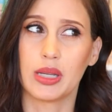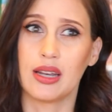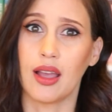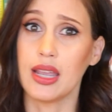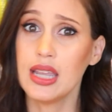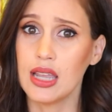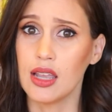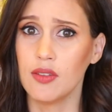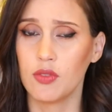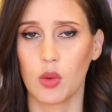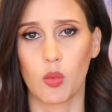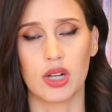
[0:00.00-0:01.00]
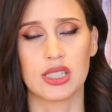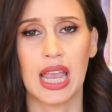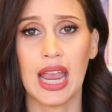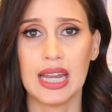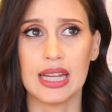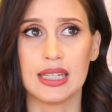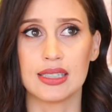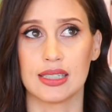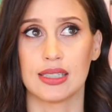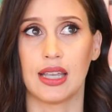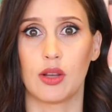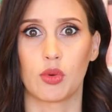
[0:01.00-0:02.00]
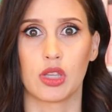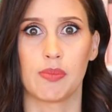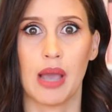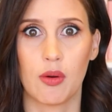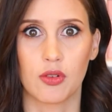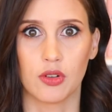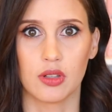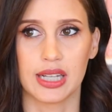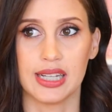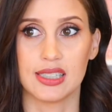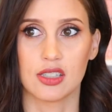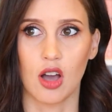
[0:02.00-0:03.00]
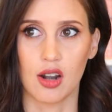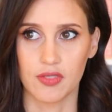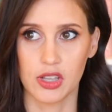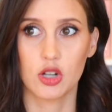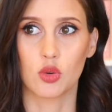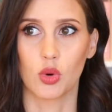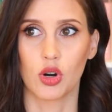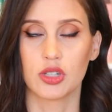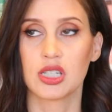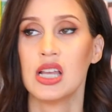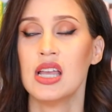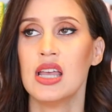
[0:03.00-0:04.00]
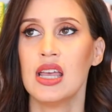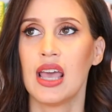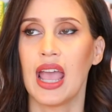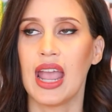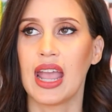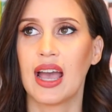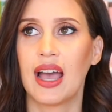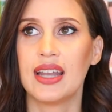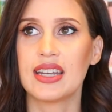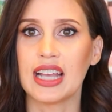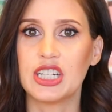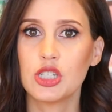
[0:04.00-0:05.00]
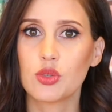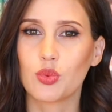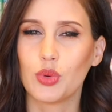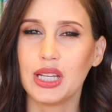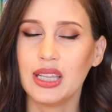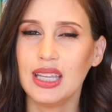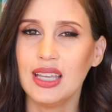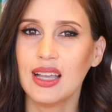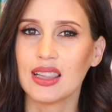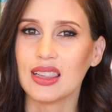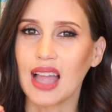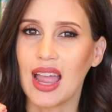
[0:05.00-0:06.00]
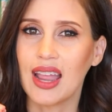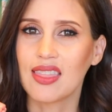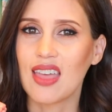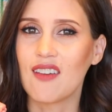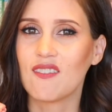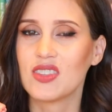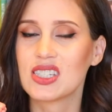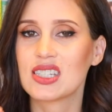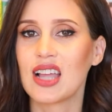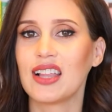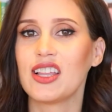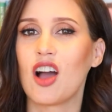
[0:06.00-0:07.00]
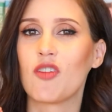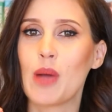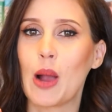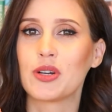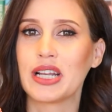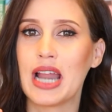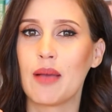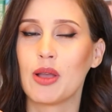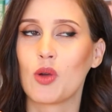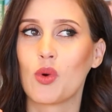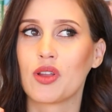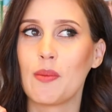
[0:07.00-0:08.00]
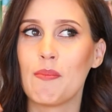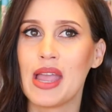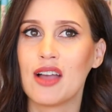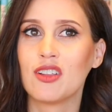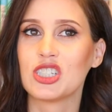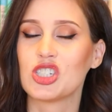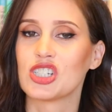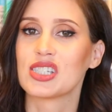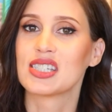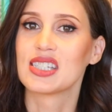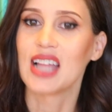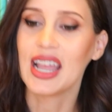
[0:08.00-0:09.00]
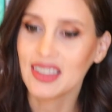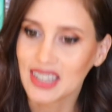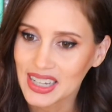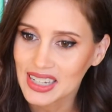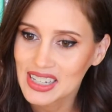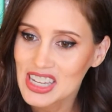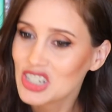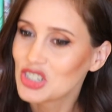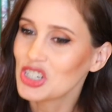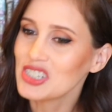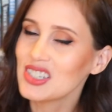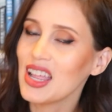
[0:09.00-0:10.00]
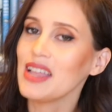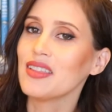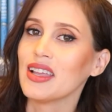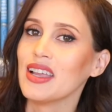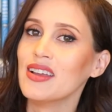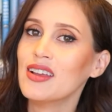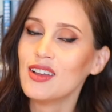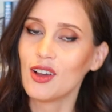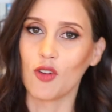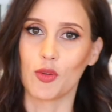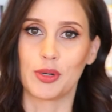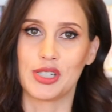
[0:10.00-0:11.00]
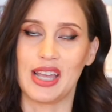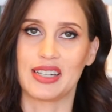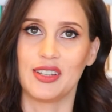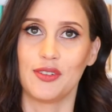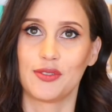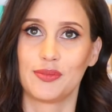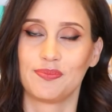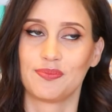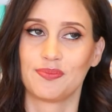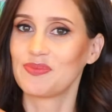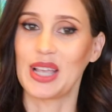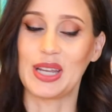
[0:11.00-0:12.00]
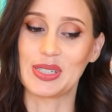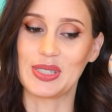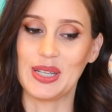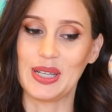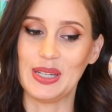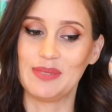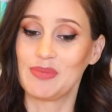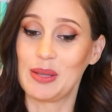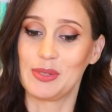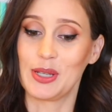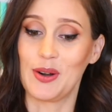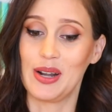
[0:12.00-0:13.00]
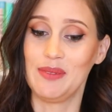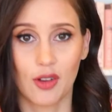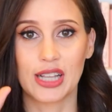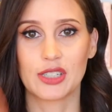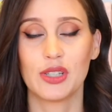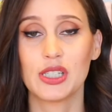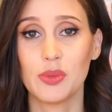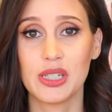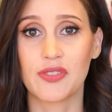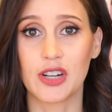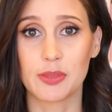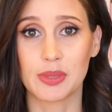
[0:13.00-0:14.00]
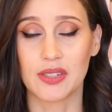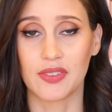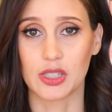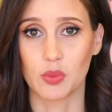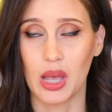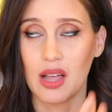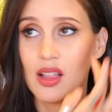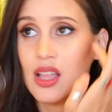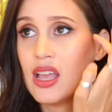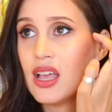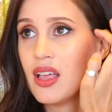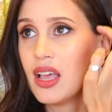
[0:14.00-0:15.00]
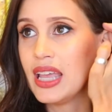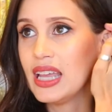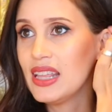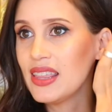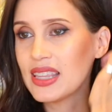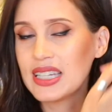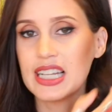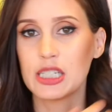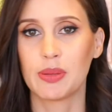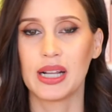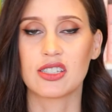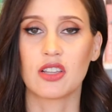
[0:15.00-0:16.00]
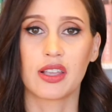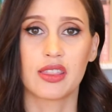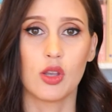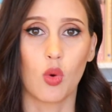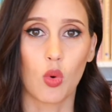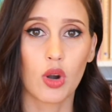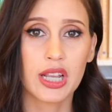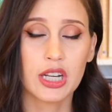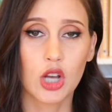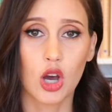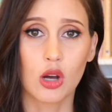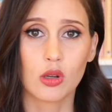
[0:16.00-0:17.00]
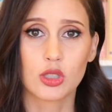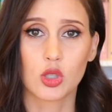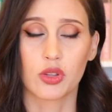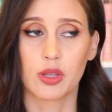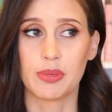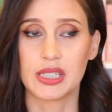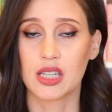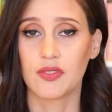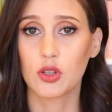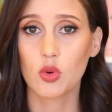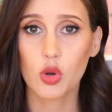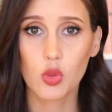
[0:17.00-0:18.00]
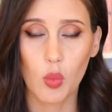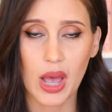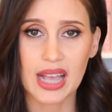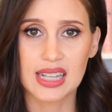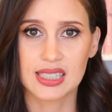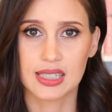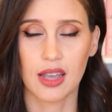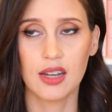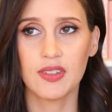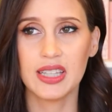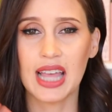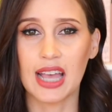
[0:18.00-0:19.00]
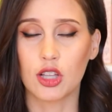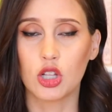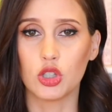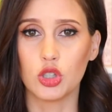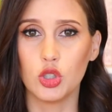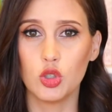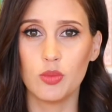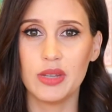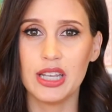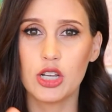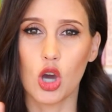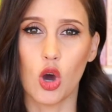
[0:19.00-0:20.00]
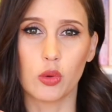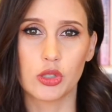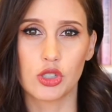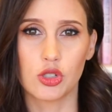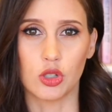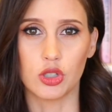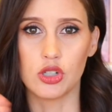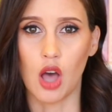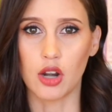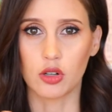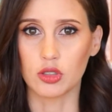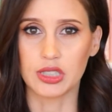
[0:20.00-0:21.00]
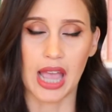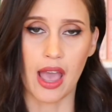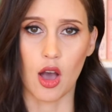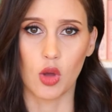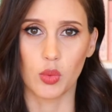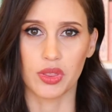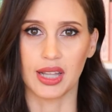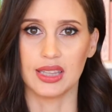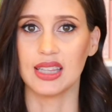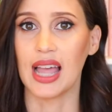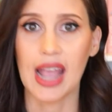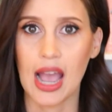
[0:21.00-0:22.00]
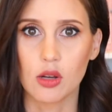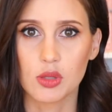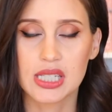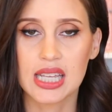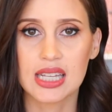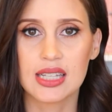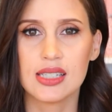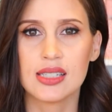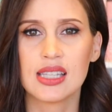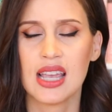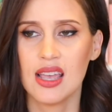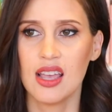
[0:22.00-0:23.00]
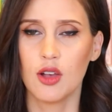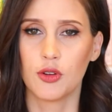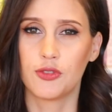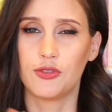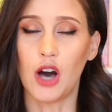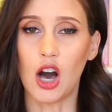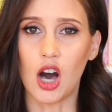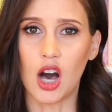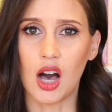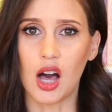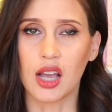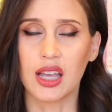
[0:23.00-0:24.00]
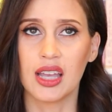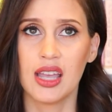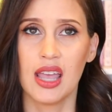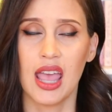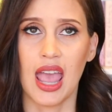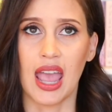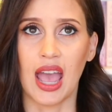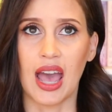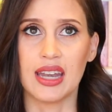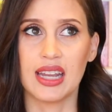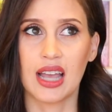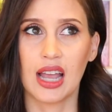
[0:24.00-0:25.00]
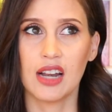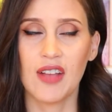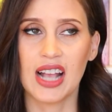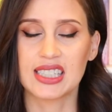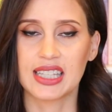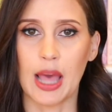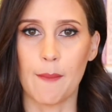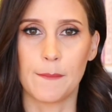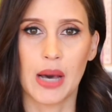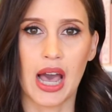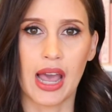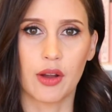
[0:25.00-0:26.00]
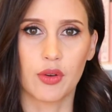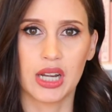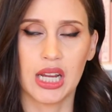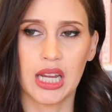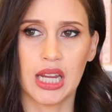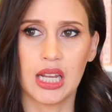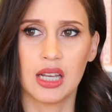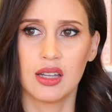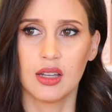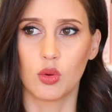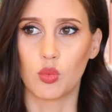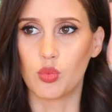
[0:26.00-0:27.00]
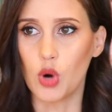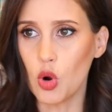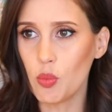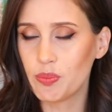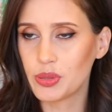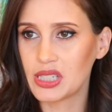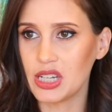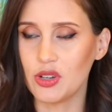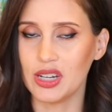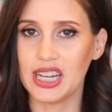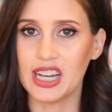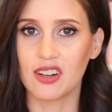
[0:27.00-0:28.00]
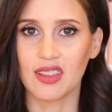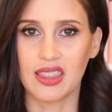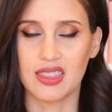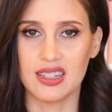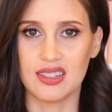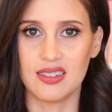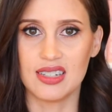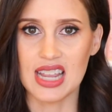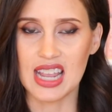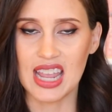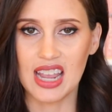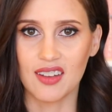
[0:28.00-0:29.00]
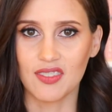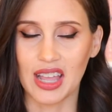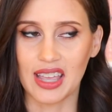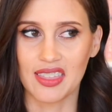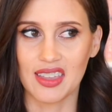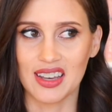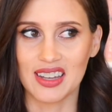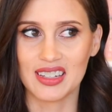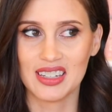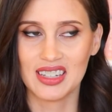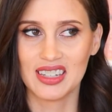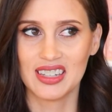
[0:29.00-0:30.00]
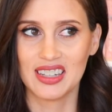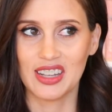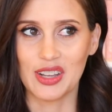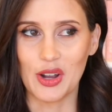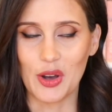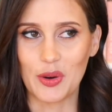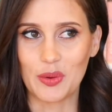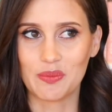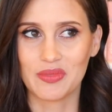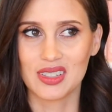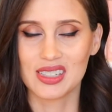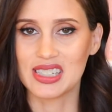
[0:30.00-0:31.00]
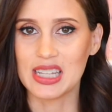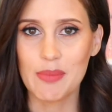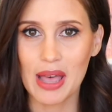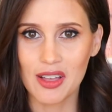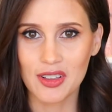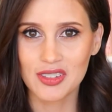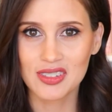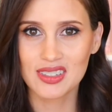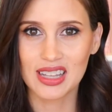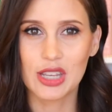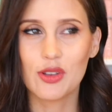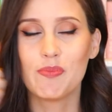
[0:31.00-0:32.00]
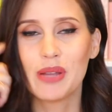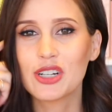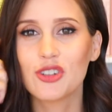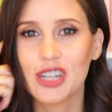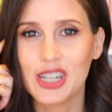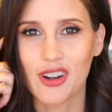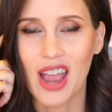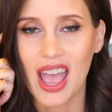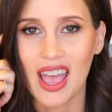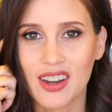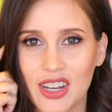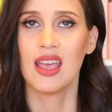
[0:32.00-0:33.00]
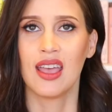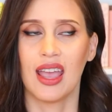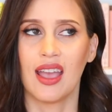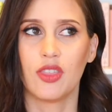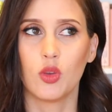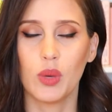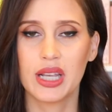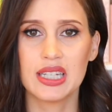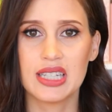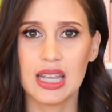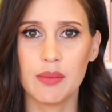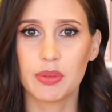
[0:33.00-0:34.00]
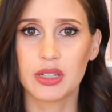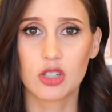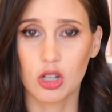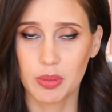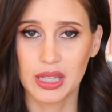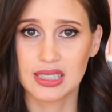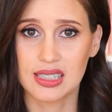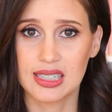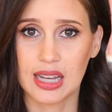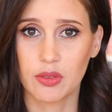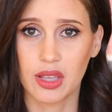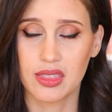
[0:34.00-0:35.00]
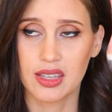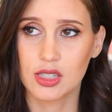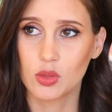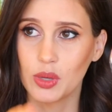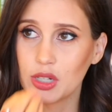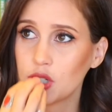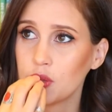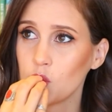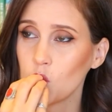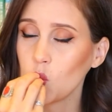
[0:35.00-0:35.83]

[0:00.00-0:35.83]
bit naive, whereas Hades is like really powerful, like he's the god of the underworld. And I just really like that slightly off power dynamic where the male is just slightly, just slightly overprotective. I just like it. I'm sorry. Okay, so this one is very specific as well. Anything that takes place on like the Oregon coast or the Pacific Northwest, kind of in that gloomy coastal nautical town with like lighthouses, fog, and it kind of has like that piratey ropes, and you can hear like the dinging of like the, you know, sea bells. Like you can picture it in your head. And The Wicked Deep took place in a town like this, which